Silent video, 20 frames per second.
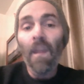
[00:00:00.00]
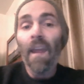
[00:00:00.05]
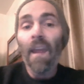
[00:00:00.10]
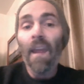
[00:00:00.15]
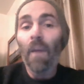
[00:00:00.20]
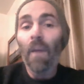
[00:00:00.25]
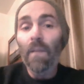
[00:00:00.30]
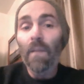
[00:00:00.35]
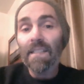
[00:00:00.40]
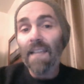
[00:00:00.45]

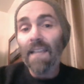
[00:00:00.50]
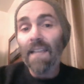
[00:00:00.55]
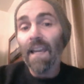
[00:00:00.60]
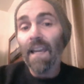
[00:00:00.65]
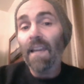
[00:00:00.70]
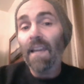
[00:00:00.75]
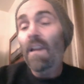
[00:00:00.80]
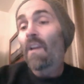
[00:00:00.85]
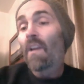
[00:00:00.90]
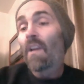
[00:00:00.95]
And we
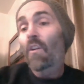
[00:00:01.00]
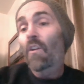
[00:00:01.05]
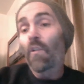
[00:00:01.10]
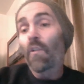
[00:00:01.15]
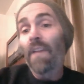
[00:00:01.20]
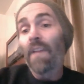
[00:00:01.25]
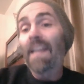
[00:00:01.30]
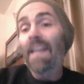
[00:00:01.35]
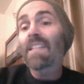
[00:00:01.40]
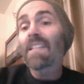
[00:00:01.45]
say, you
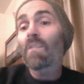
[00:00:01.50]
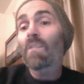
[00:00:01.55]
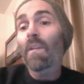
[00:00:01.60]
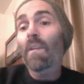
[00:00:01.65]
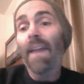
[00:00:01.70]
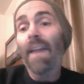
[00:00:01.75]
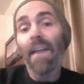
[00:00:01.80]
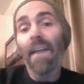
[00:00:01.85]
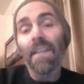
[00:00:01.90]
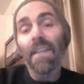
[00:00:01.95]
need to
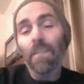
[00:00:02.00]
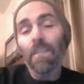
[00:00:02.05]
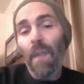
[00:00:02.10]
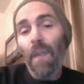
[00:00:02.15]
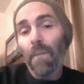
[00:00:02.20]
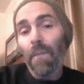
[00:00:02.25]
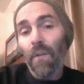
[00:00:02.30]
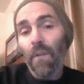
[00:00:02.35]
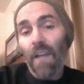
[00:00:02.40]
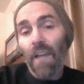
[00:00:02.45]
allow these
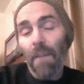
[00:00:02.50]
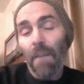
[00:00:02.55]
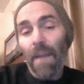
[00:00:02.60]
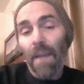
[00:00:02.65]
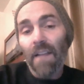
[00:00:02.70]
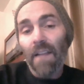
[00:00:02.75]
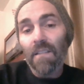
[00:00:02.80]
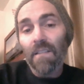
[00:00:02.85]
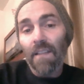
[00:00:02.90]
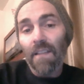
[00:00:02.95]
people to come
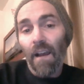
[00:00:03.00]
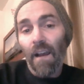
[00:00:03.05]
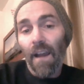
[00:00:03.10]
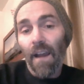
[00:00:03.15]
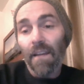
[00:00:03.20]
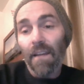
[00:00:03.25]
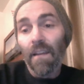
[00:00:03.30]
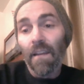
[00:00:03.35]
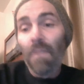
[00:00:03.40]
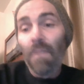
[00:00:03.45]
outside.